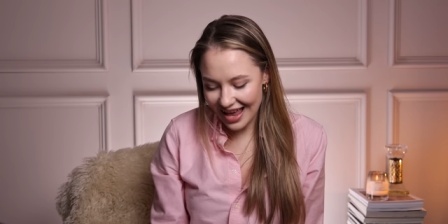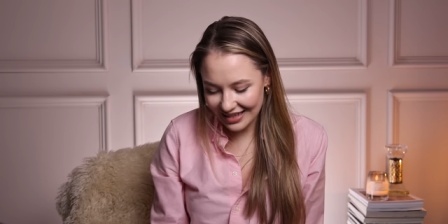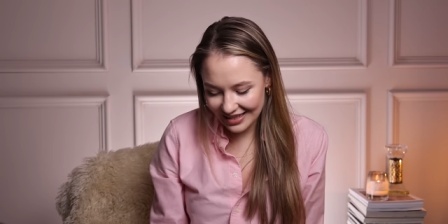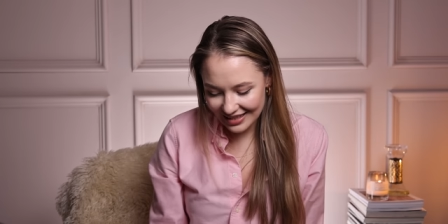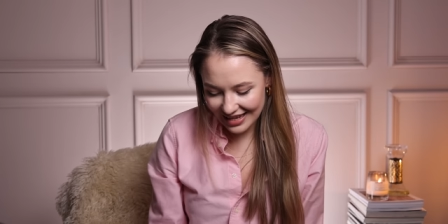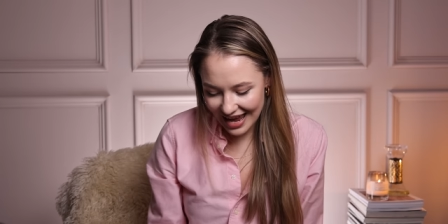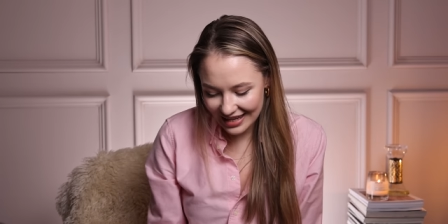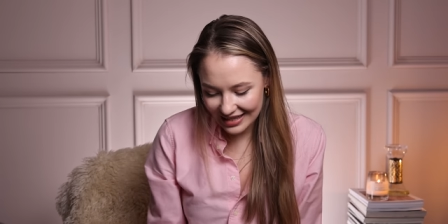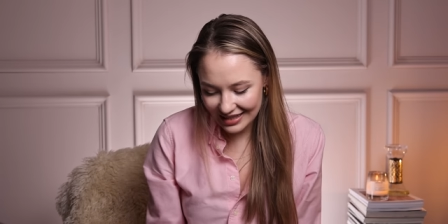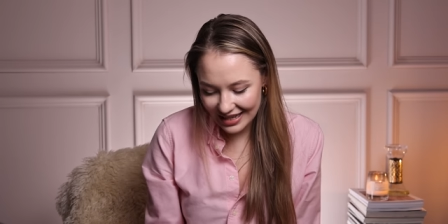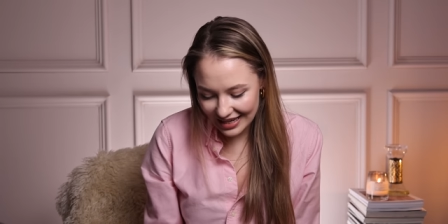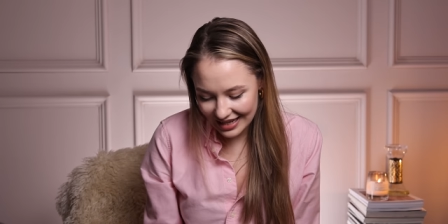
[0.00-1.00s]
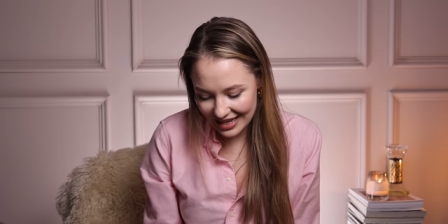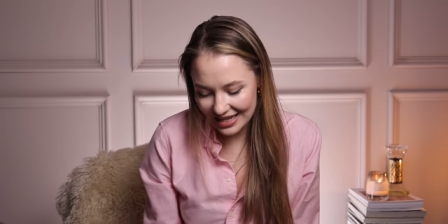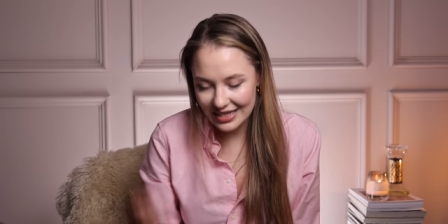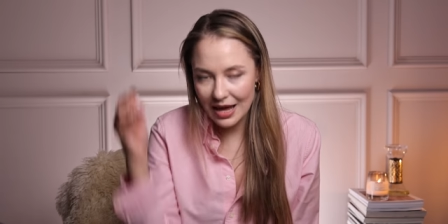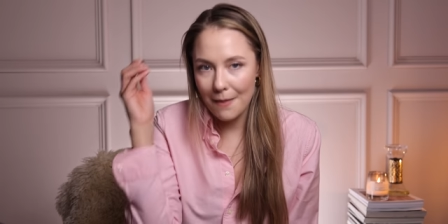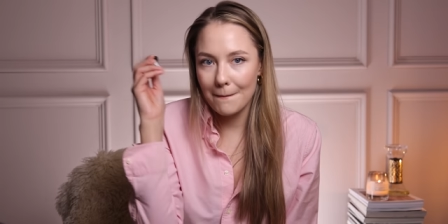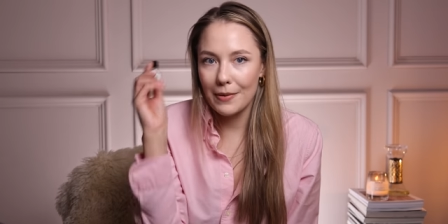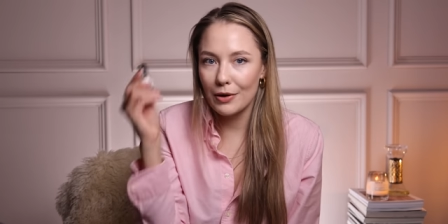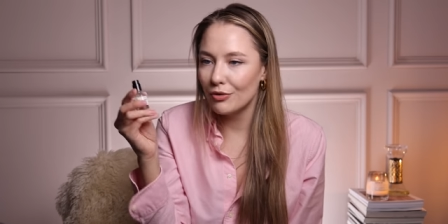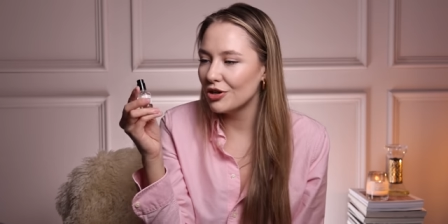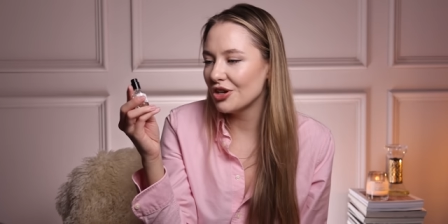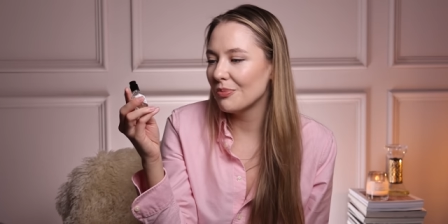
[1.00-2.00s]
last scent, it is
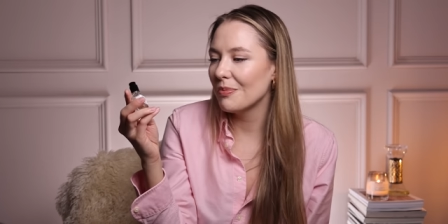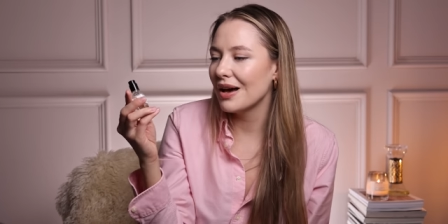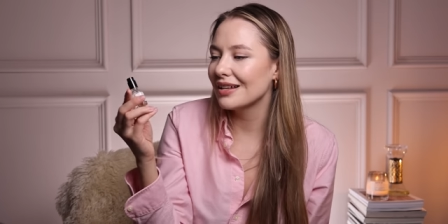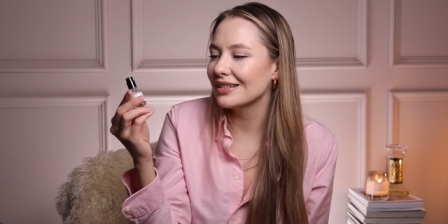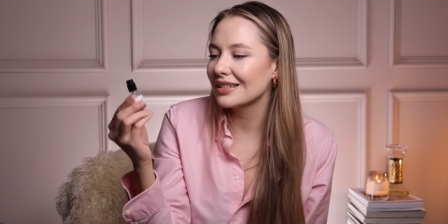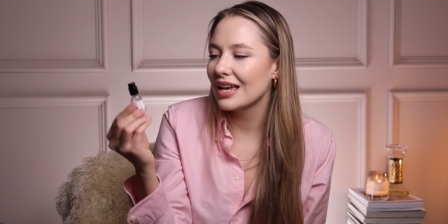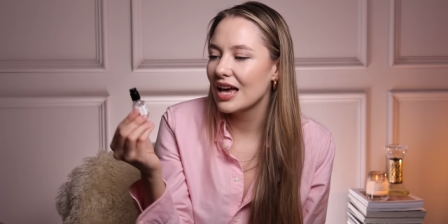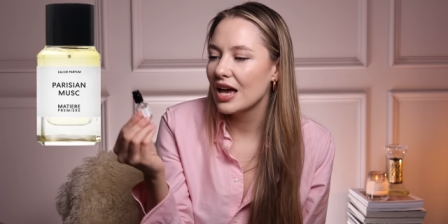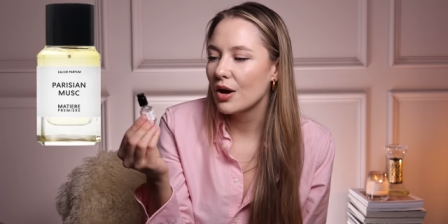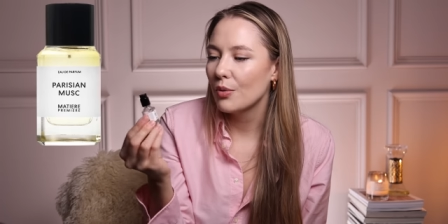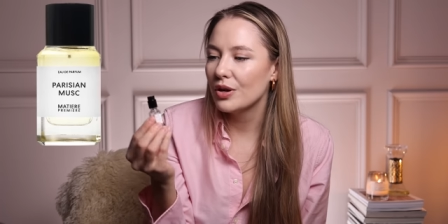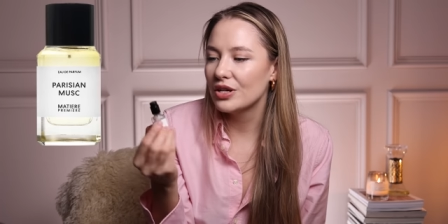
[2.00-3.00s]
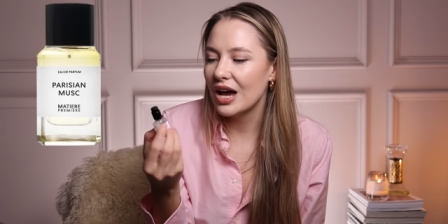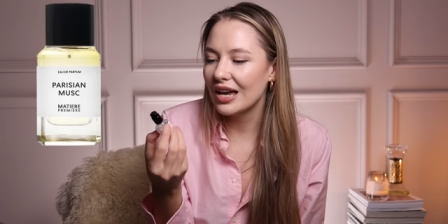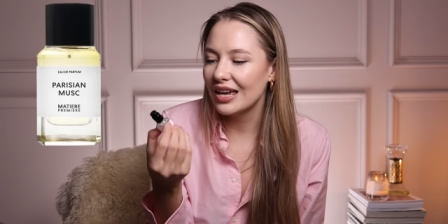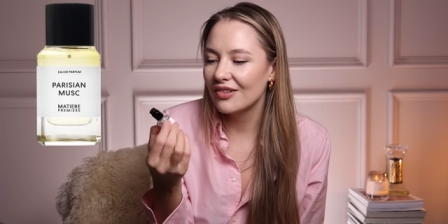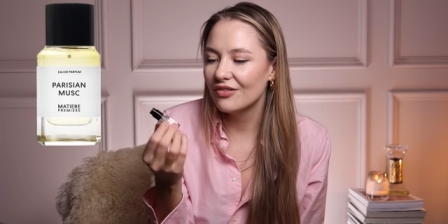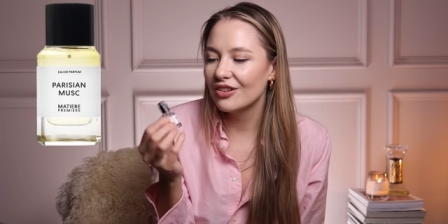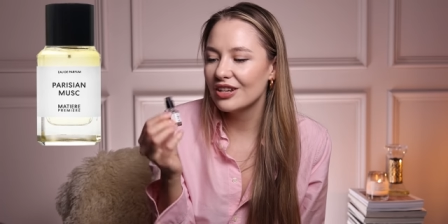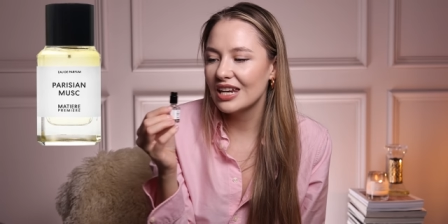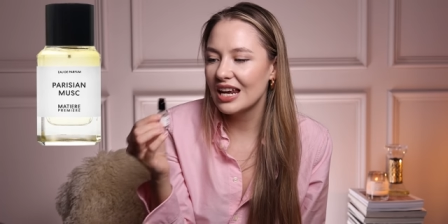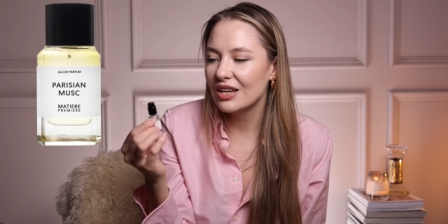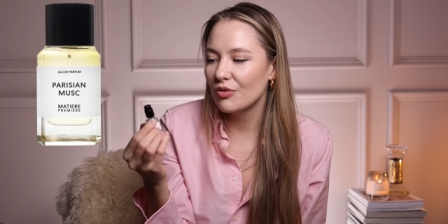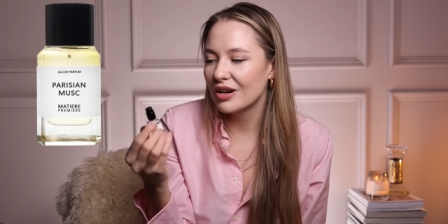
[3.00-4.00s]
Parisian Musk, which I have
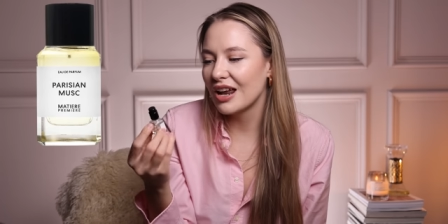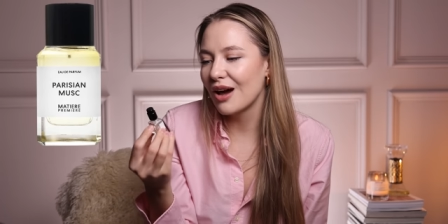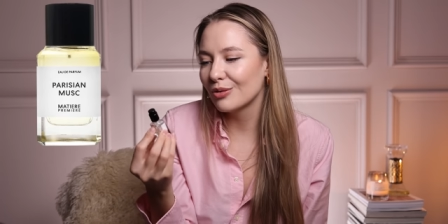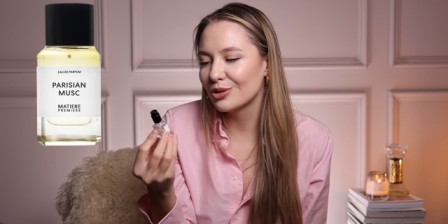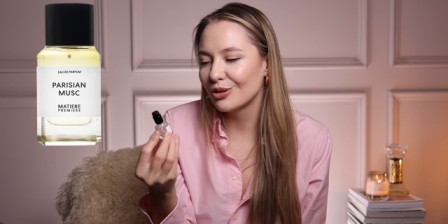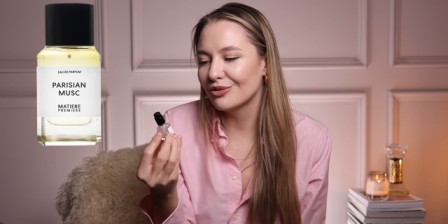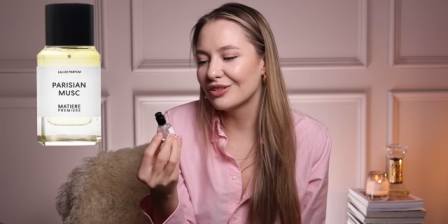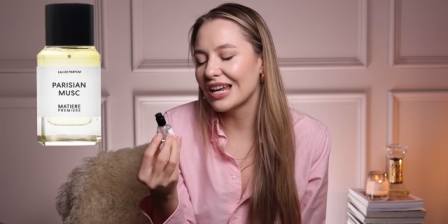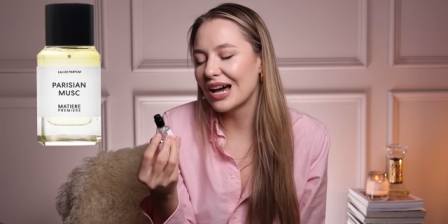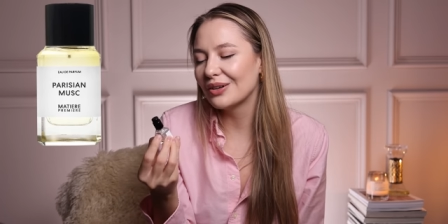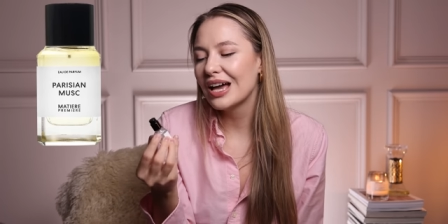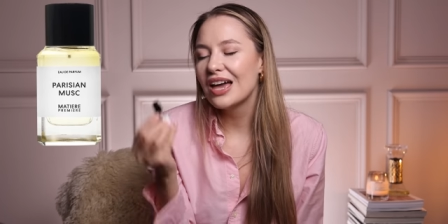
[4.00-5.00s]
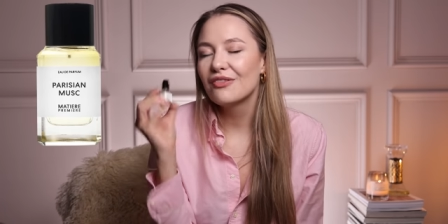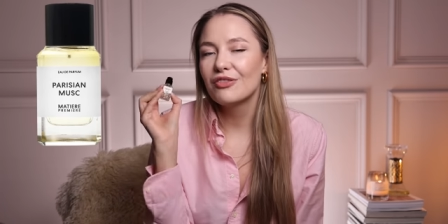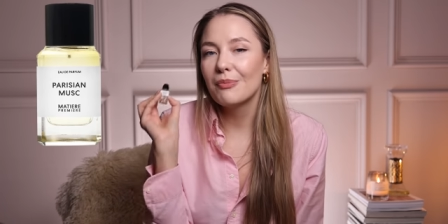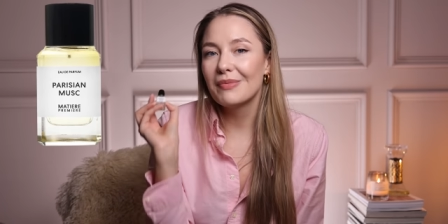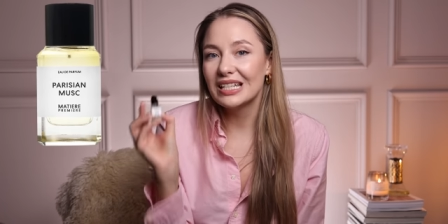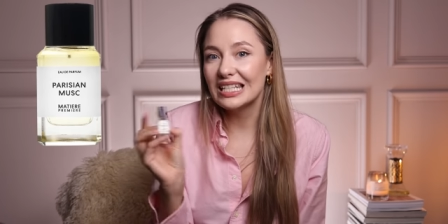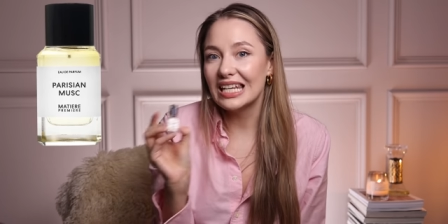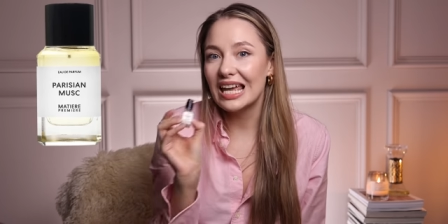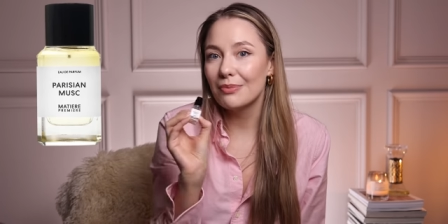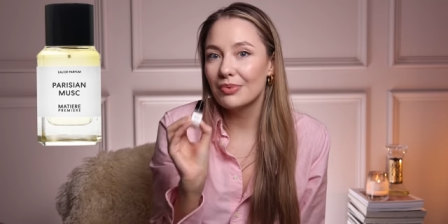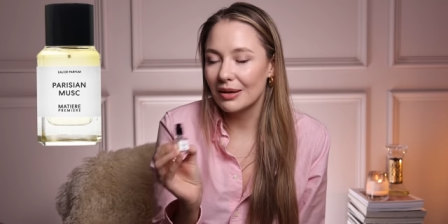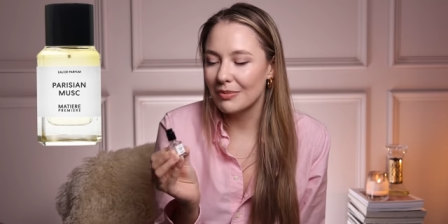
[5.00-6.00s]
nearly run out of now, from
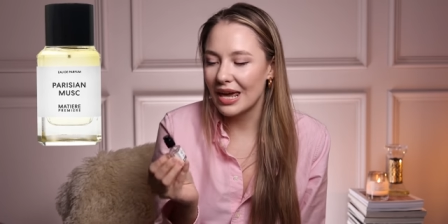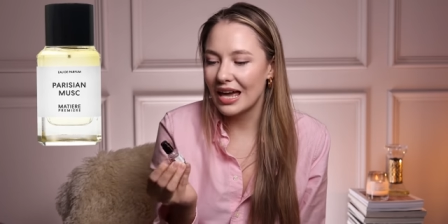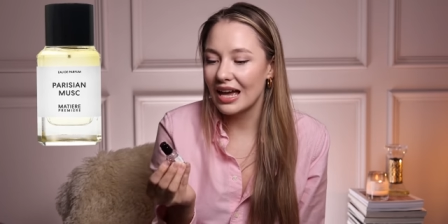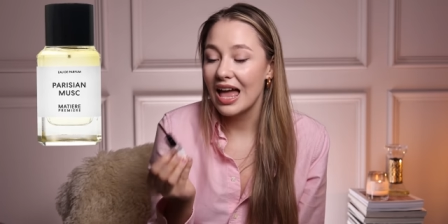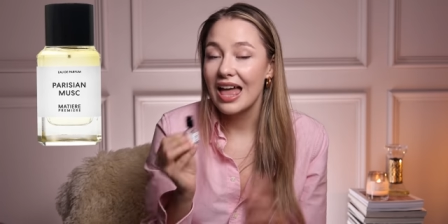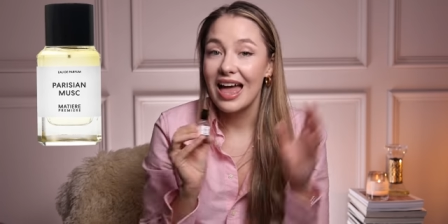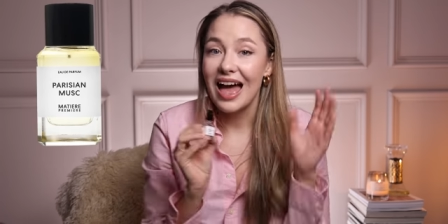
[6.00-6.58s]
Matiere Premiere.